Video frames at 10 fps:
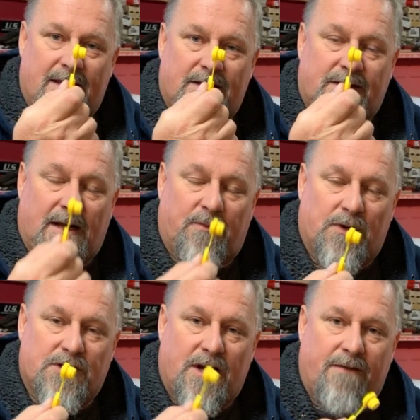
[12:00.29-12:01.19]
these, I'd
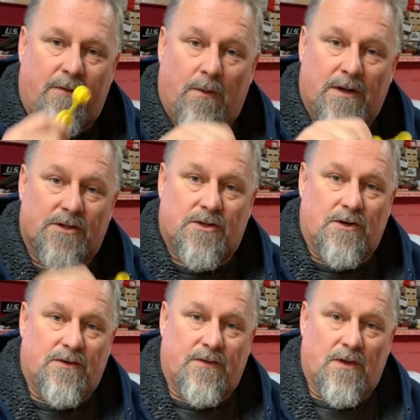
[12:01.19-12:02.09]
appreciate it if you went and
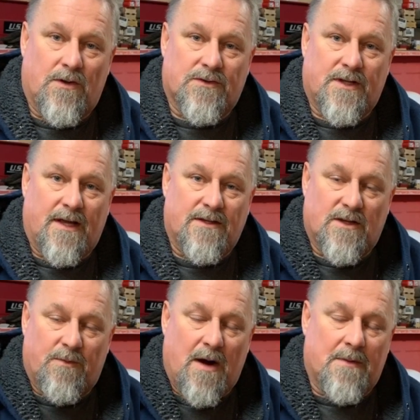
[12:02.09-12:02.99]
search for those things.
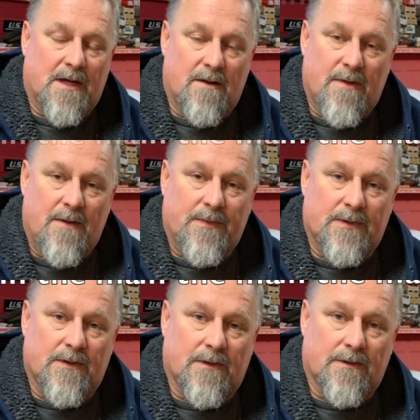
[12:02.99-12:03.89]
They'll probably come up in
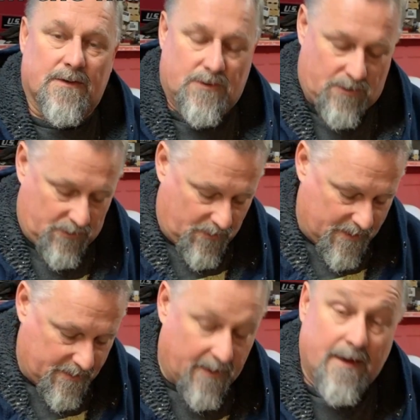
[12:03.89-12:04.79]
your search
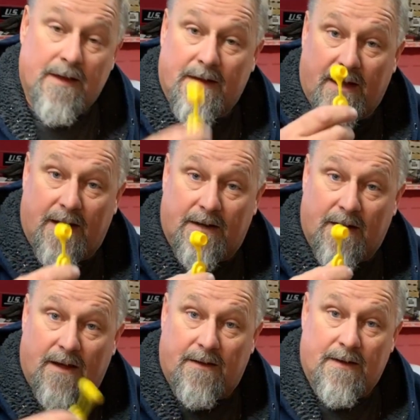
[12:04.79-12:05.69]
criteria, and
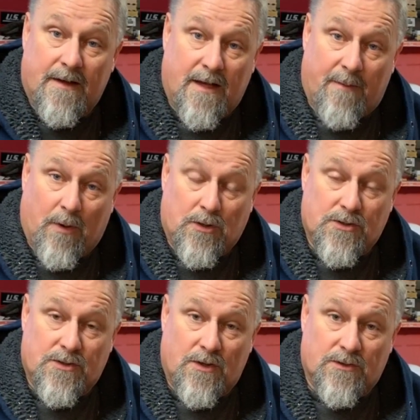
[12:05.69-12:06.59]

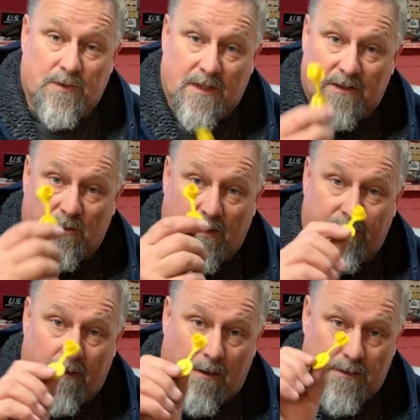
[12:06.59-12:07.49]
purchase those within
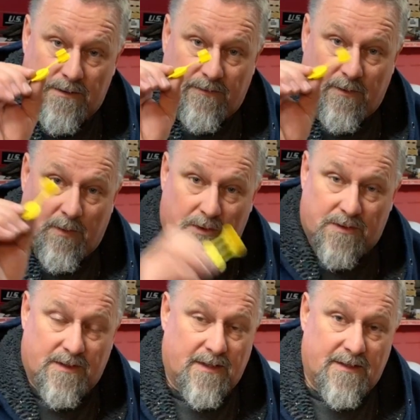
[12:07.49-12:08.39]
24 hours of you
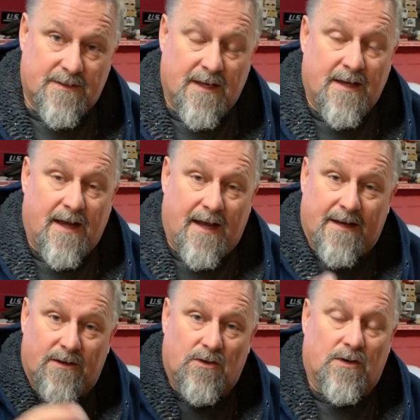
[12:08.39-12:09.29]
purchasing these.
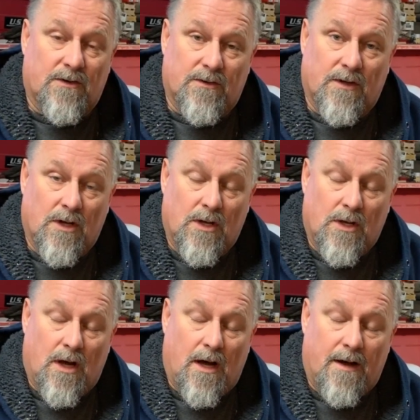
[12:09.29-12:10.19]
And you can
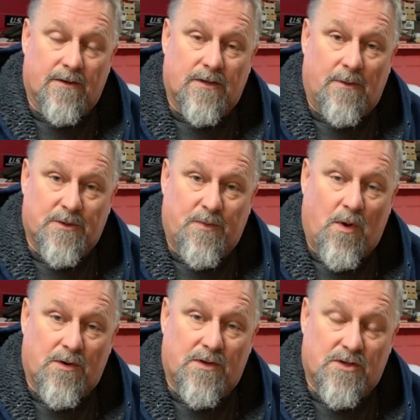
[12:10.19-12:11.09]
help
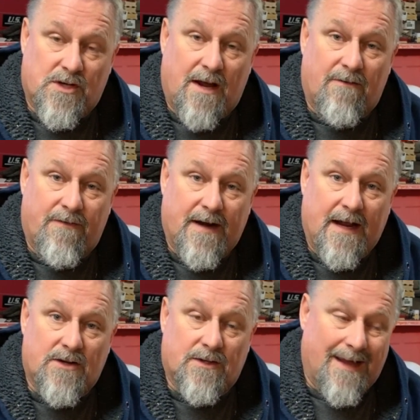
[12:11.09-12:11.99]
support this channel
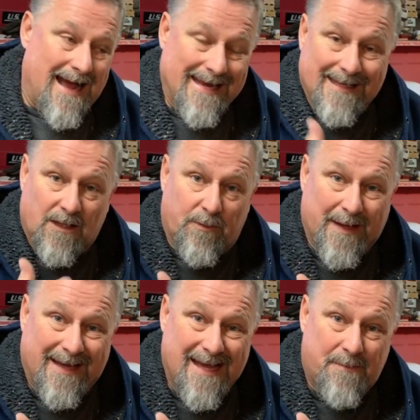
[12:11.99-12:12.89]
financially. I get a little
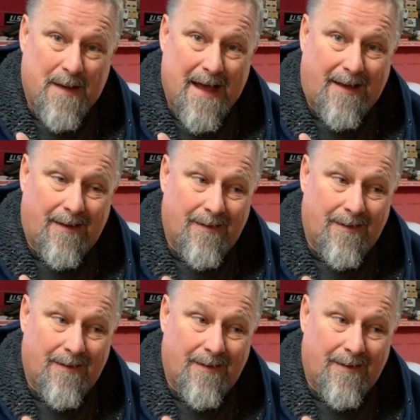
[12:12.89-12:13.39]
big kickback.